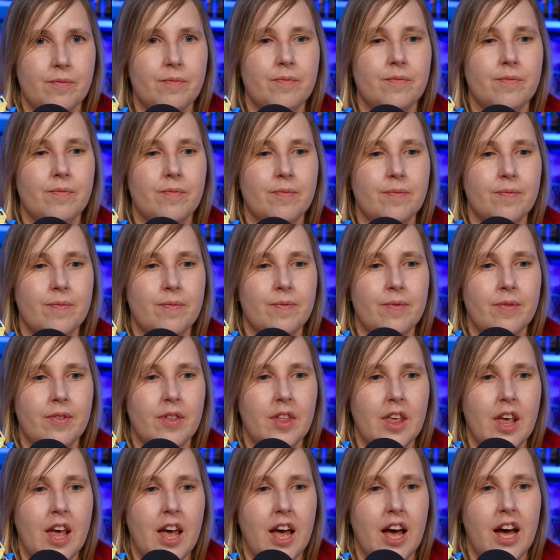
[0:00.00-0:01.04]
Mm-hmm.
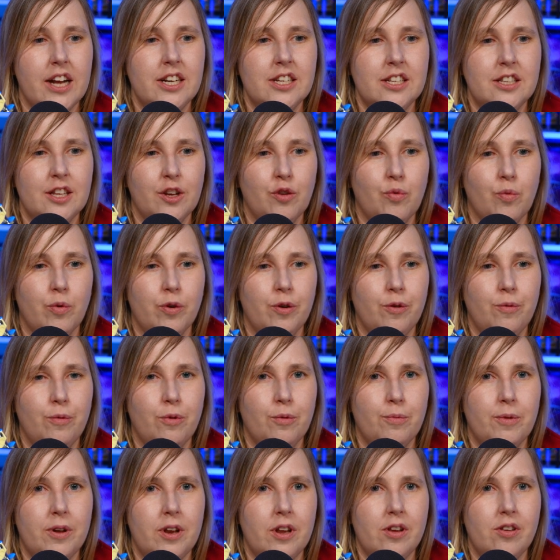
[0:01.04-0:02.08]
I just think Wonder
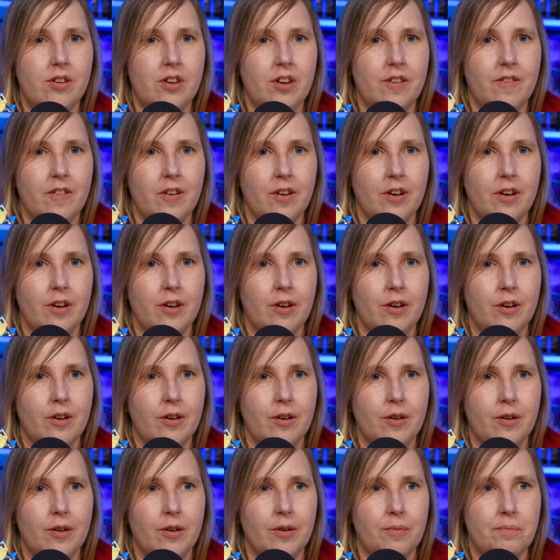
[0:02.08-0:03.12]
Woman is even
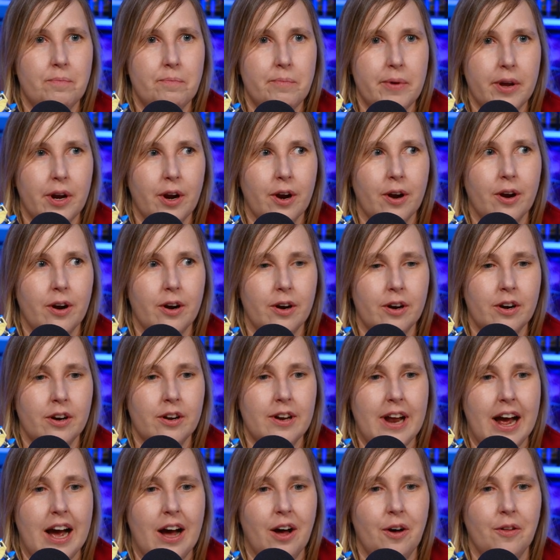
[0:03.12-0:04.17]
bigger
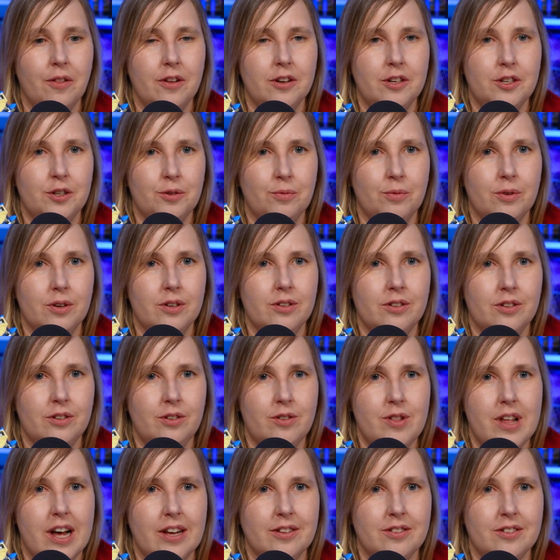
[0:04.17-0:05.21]
now than she was in
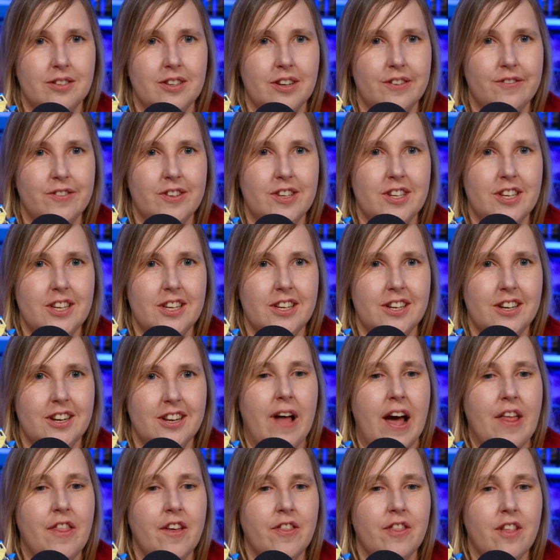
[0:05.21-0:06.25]
2017.
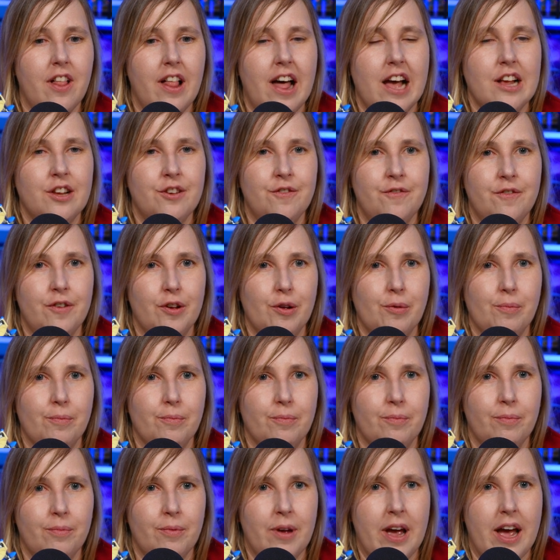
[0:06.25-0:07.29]
I think the last
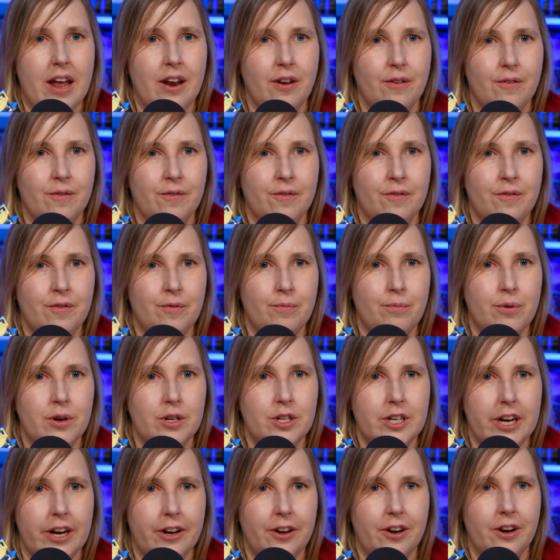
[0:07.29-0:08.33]
film kind of
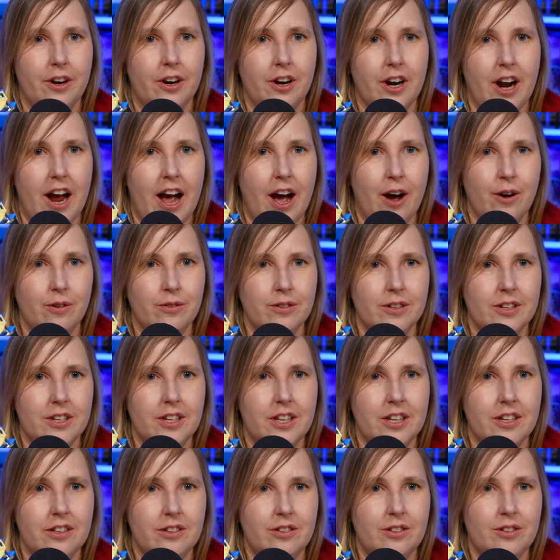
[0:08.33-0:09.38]
projected her out
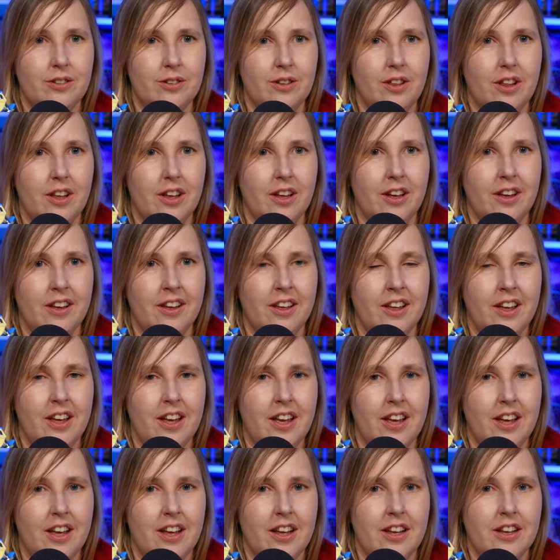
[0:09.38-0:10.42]
into the
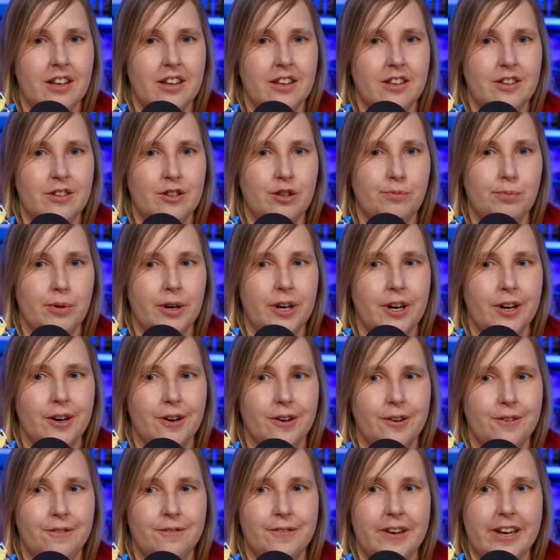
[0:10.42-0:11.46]

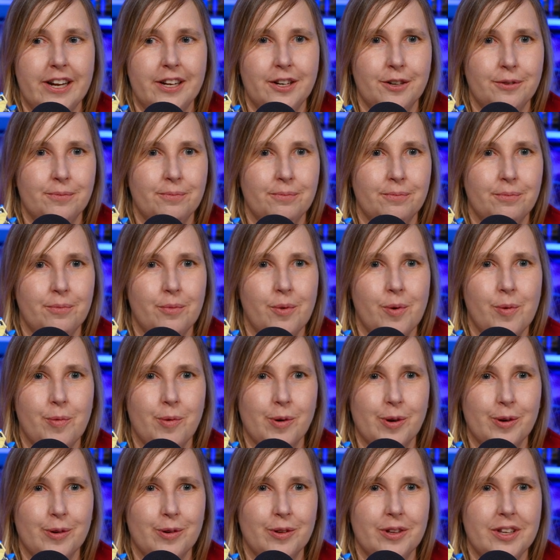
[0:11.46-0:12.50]
superhero fandom
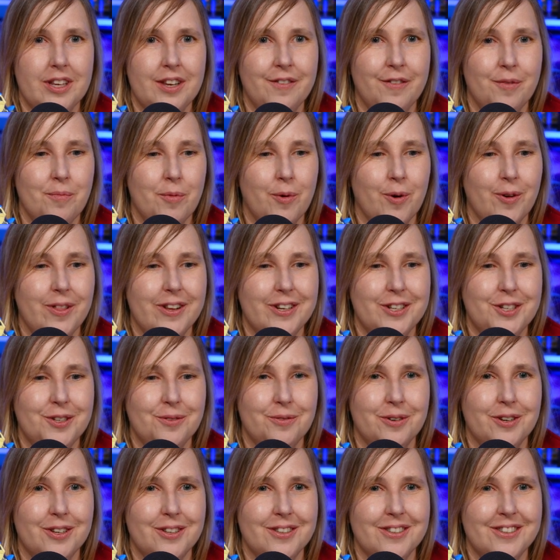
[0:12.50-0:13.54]
world even more than she
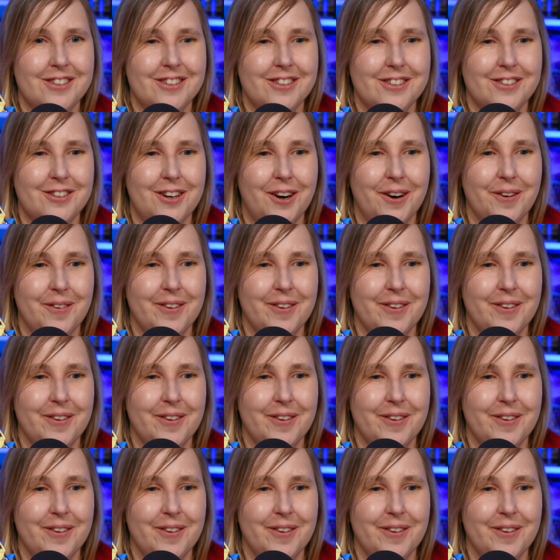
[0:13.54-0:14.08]
was to start